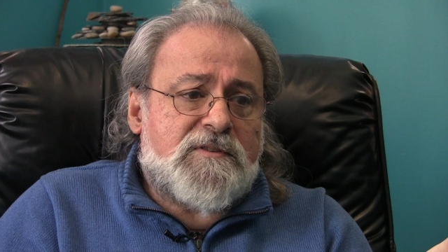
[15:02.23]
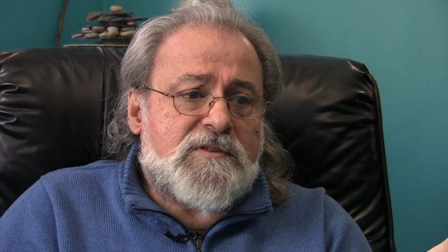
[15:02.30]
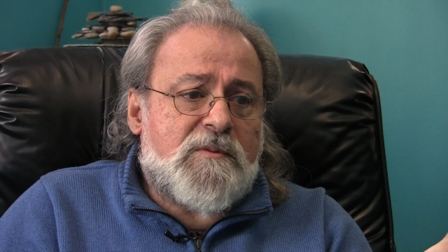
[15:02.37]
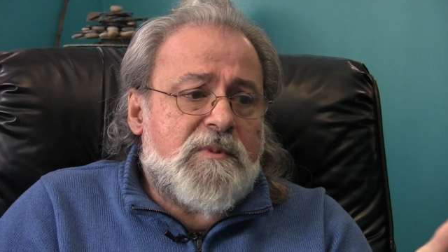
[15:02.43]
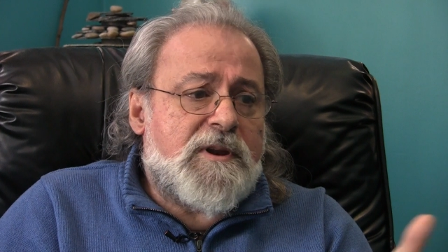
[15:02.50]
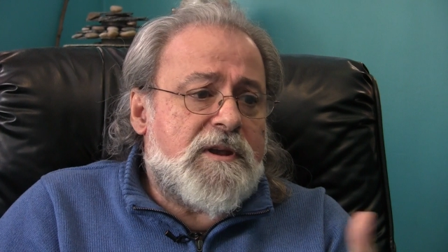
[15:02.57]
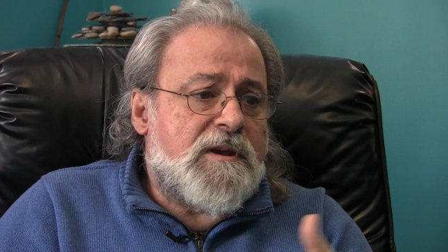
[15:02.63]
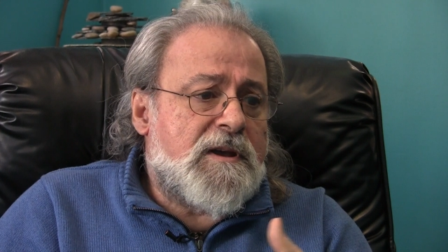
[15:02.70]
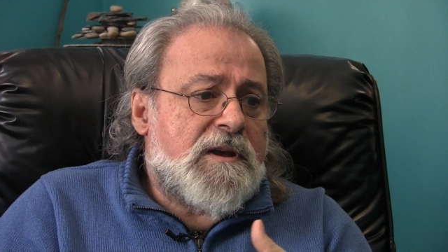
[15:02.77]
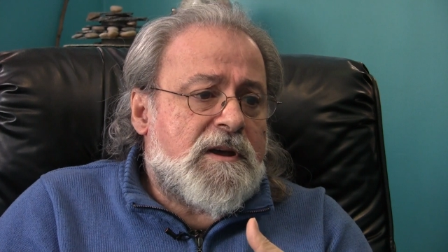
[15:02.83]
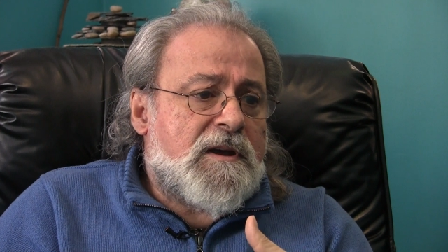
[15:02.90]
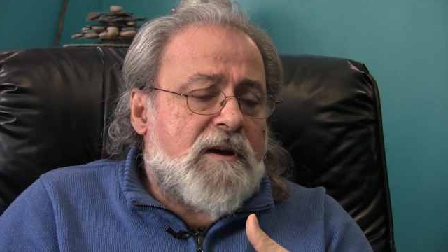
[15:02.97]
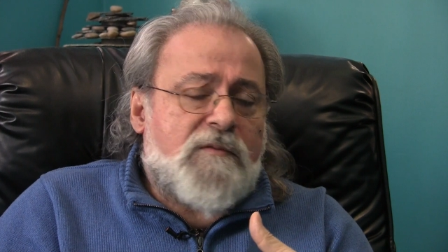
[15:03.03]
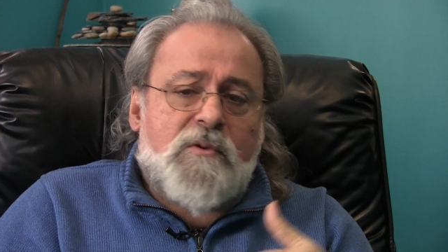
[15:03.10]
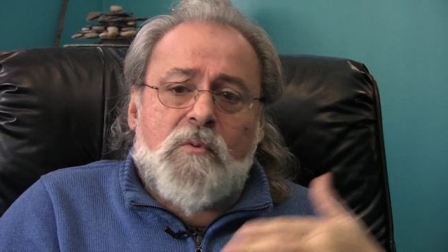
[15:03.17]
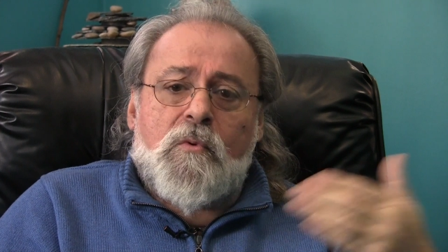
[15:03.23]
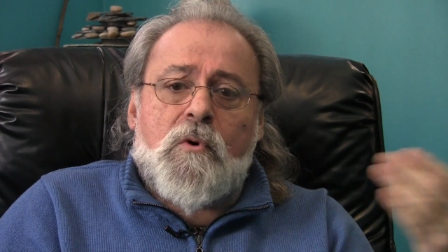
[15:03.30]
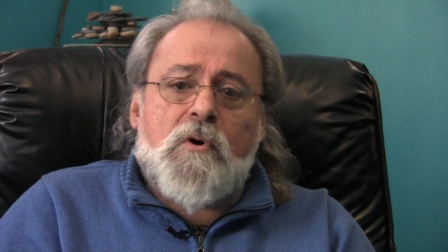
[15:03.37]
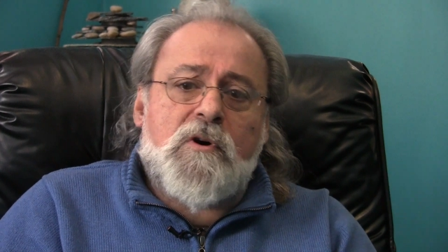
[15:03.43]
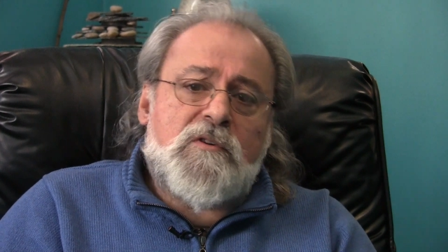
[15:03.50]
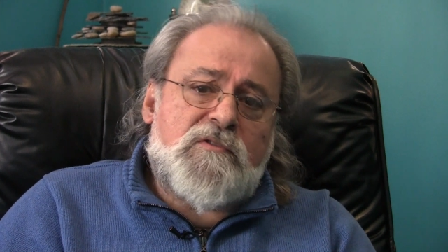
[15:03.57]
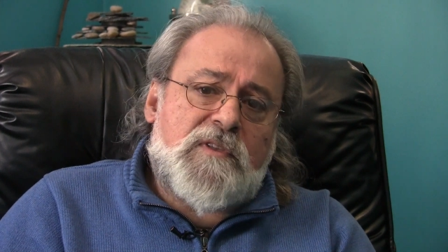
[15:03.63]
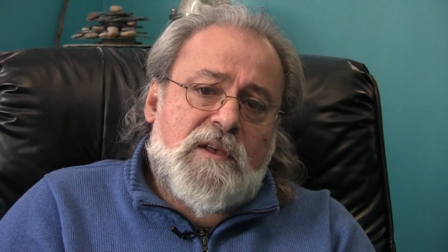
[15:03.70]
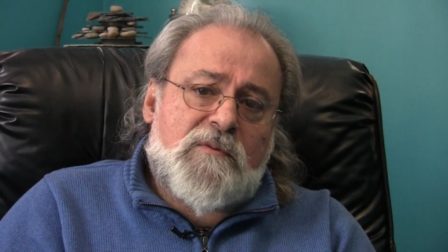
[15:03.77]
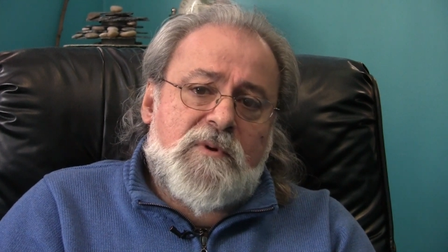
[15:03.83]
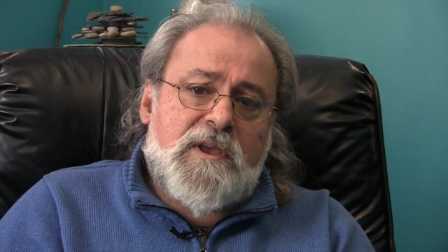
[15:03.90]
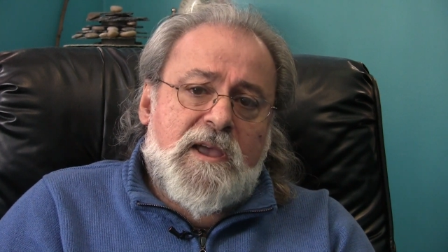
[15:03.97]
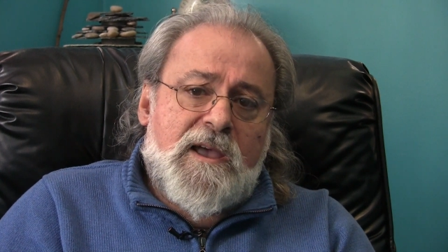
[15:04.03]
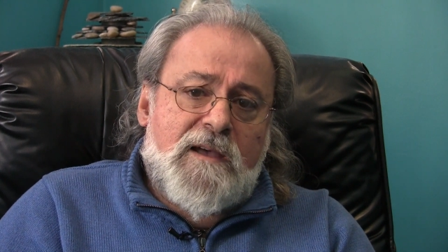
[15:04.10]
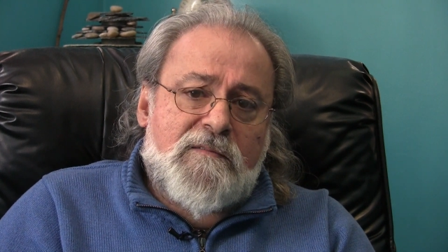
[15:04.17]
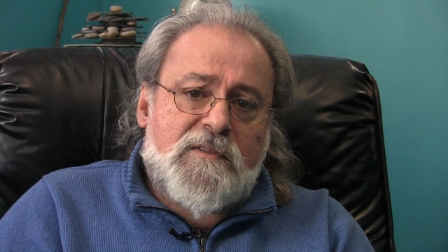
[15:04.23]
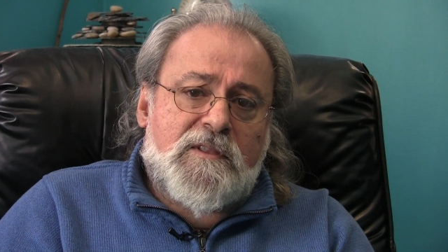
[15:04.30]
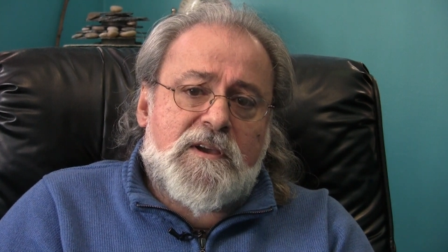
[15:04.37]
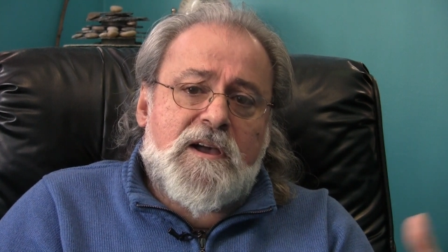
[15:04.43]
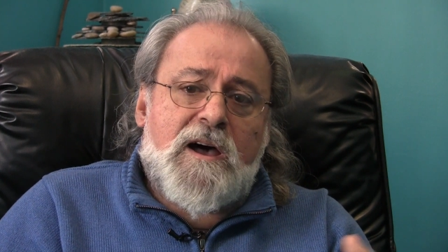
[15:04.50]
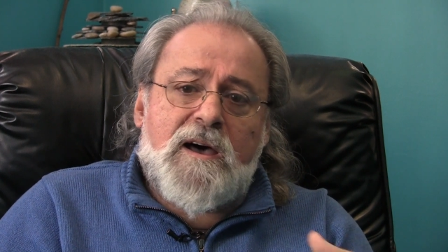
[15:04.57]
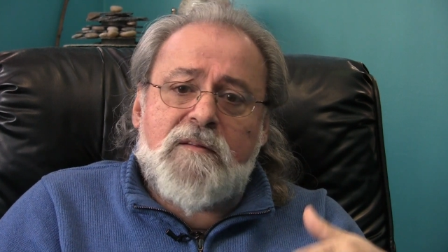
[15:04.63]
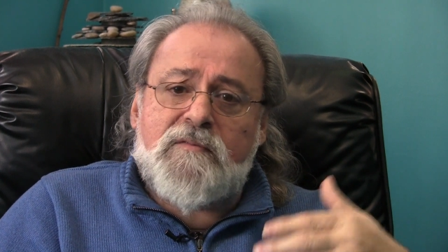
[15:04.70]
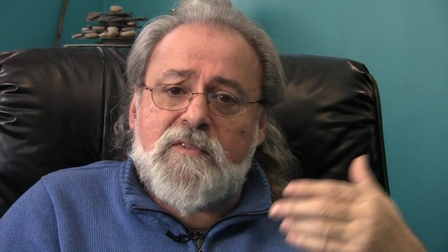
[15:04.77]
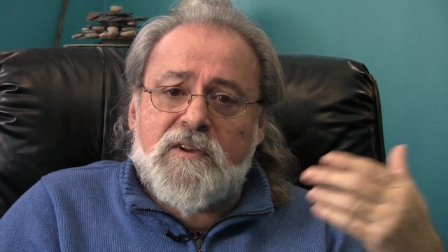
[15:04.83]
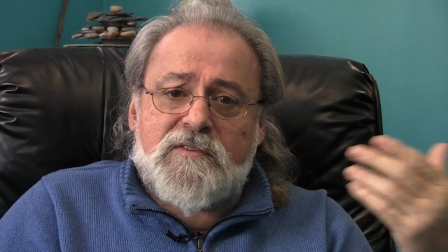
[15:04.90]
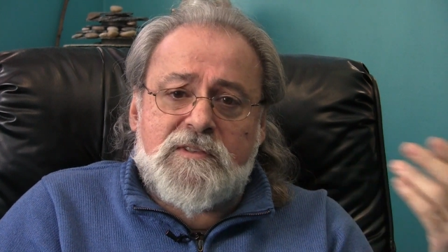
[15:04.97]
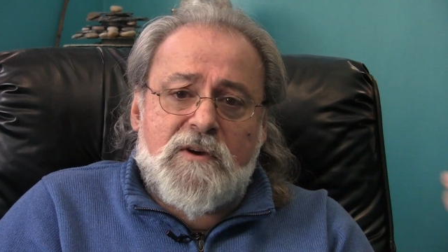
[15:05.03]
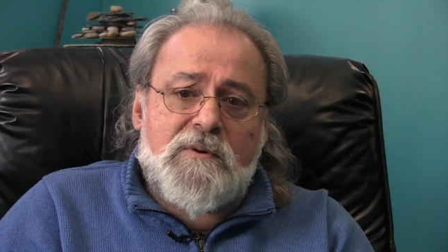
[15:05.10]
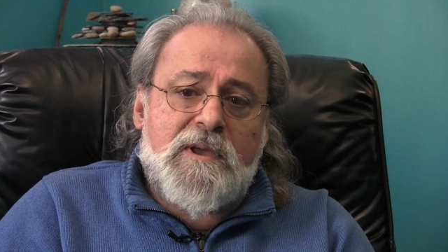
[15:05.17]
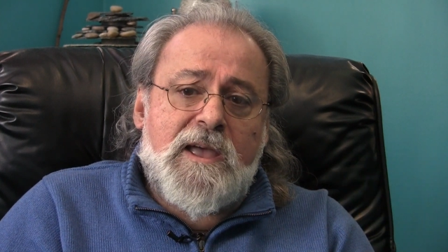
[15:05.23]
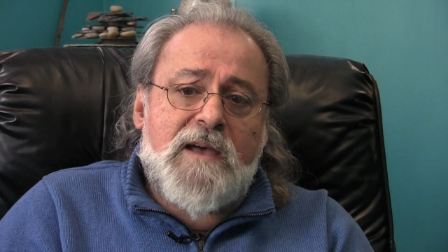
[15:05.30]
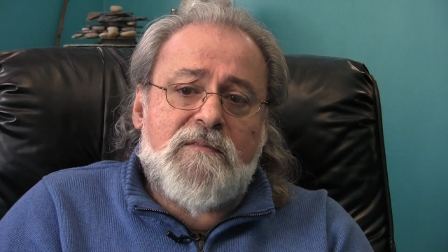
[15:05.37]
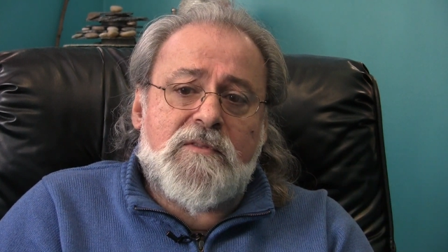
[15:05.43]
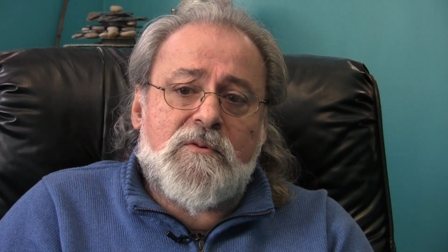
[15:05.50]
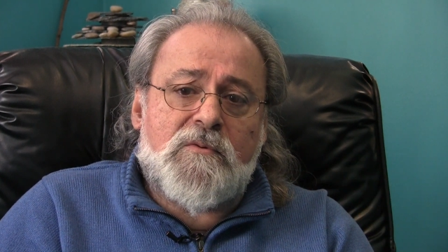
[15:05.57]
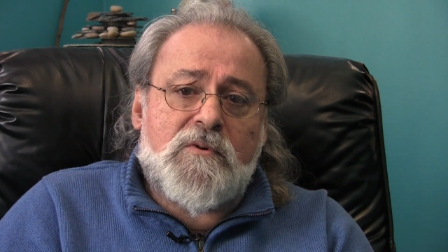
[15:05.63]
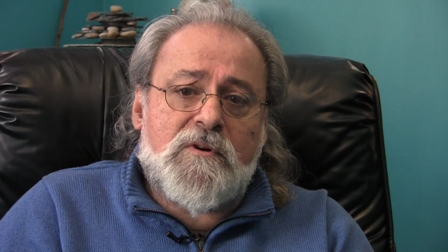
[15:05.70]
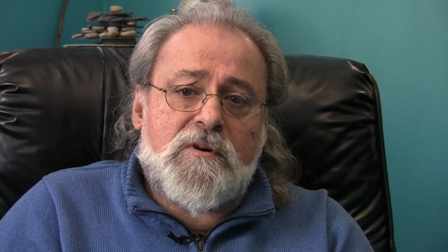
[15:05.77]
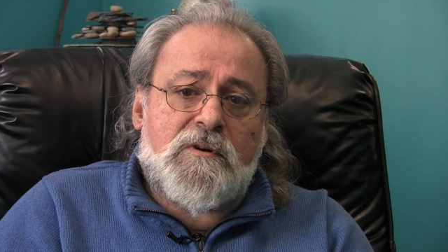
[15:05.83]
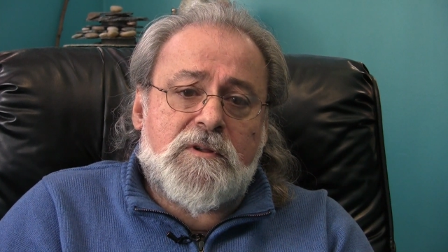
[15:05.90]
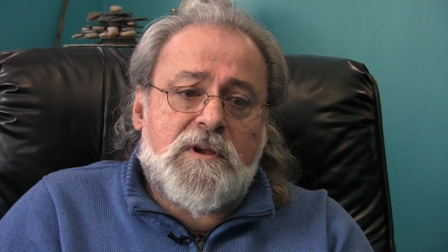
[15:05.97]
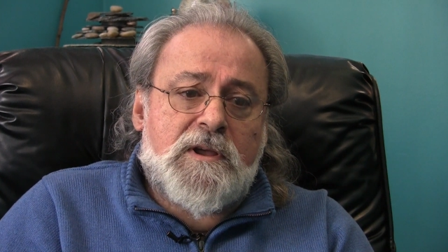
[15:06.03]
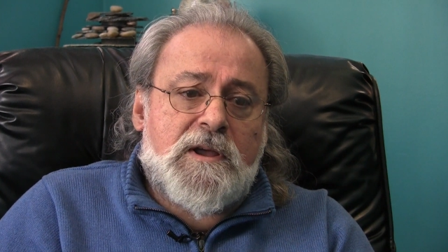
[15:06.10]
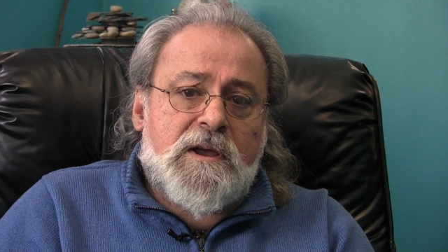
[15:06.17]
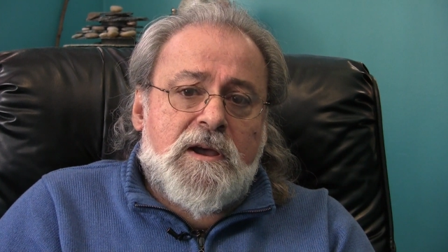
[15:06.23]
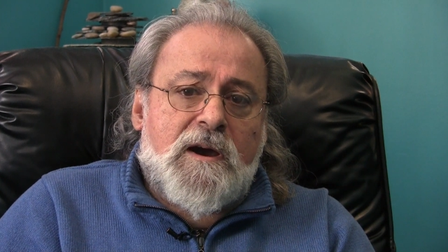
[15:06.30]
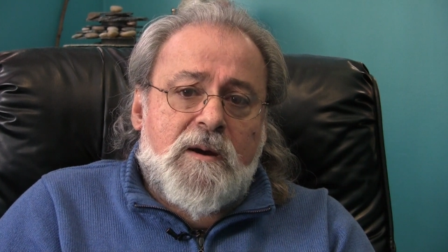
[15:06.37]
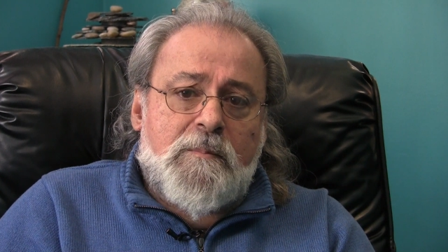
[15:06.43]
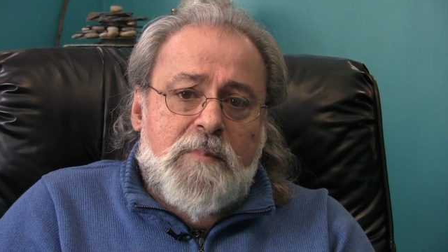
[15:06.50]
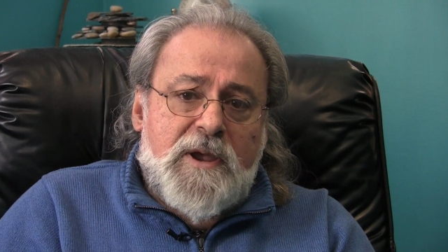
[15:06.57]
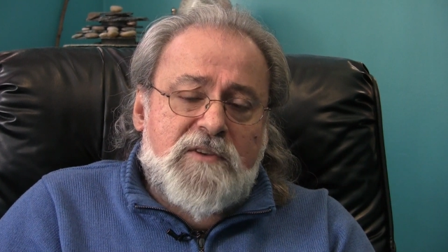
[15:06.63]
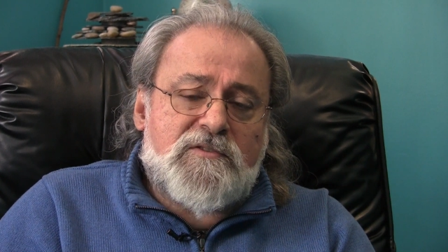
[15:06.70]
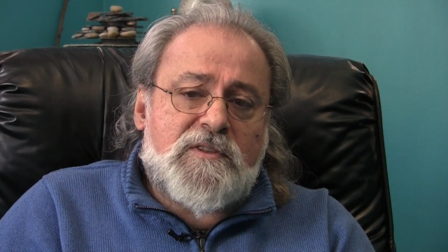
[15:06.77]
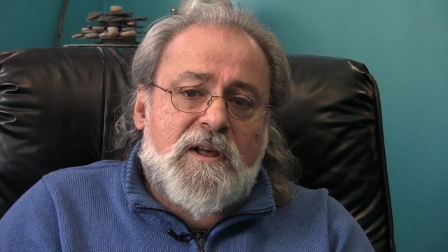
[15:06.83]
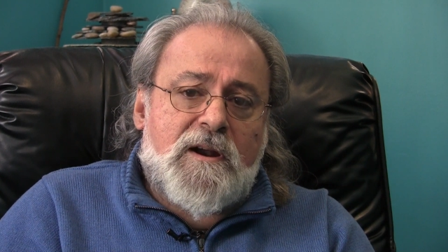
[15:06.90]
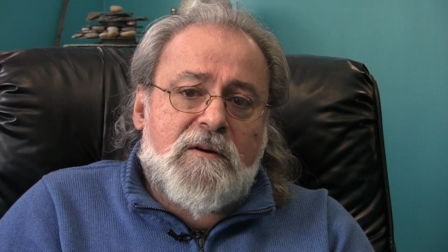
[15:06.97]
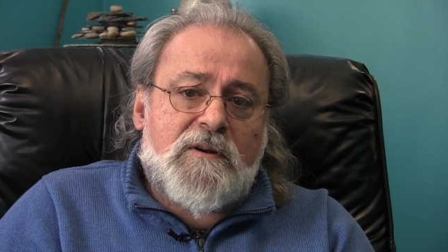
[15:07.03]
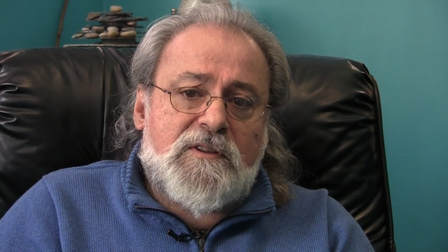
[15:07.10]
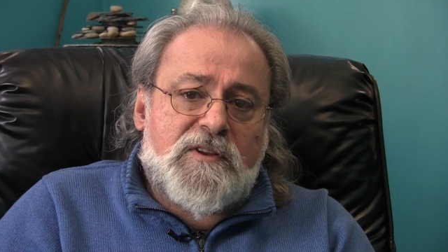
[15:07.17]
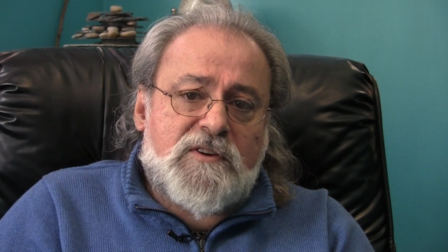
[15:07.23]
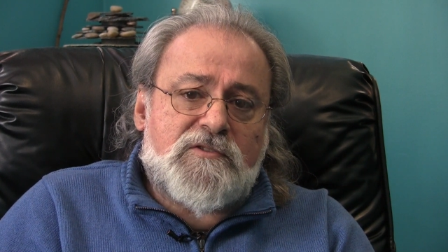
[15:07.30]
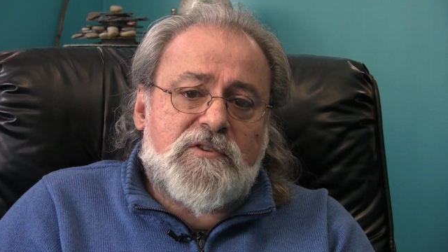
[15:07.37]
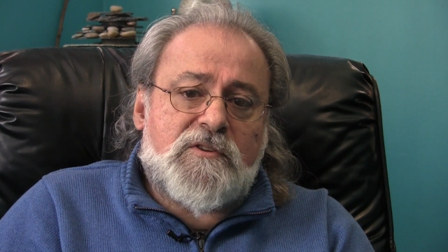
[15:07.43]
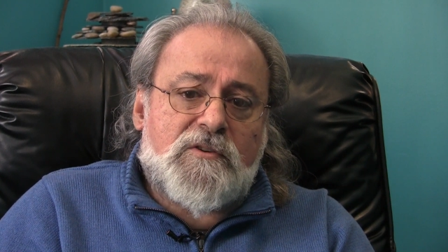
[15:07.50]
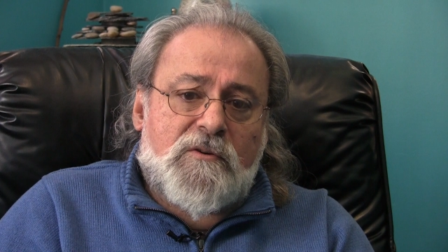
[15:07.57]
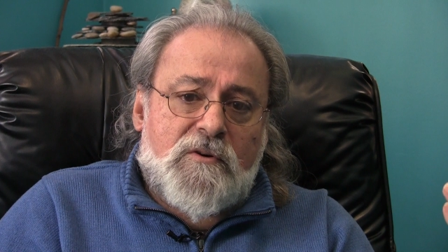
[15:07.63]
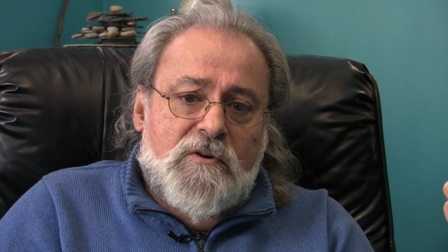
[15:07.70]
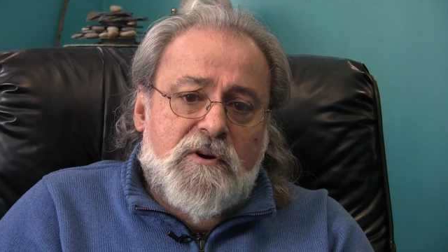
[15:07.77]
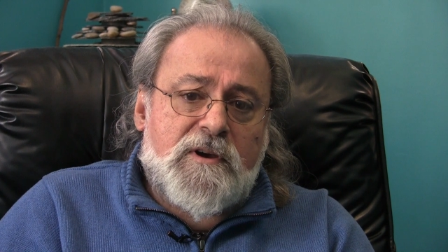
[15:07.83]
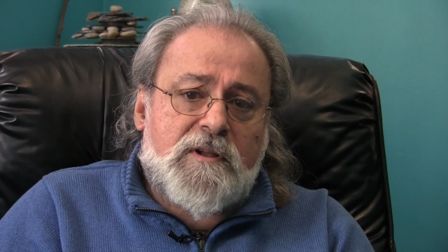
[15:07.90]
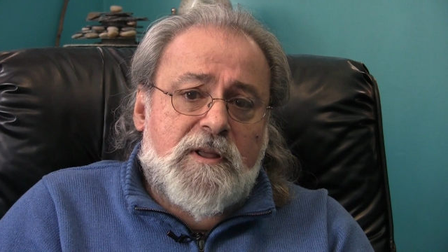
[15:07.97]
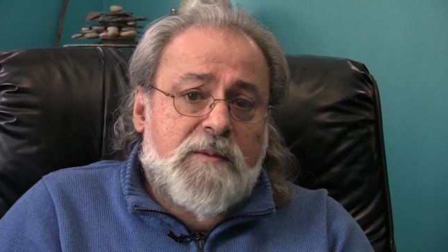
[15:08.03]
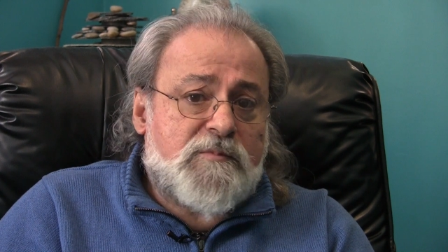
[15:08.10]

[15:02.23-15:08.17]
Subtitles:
so many of the wars that we have and the conflicts that we have in the world are based on our addiction to oil.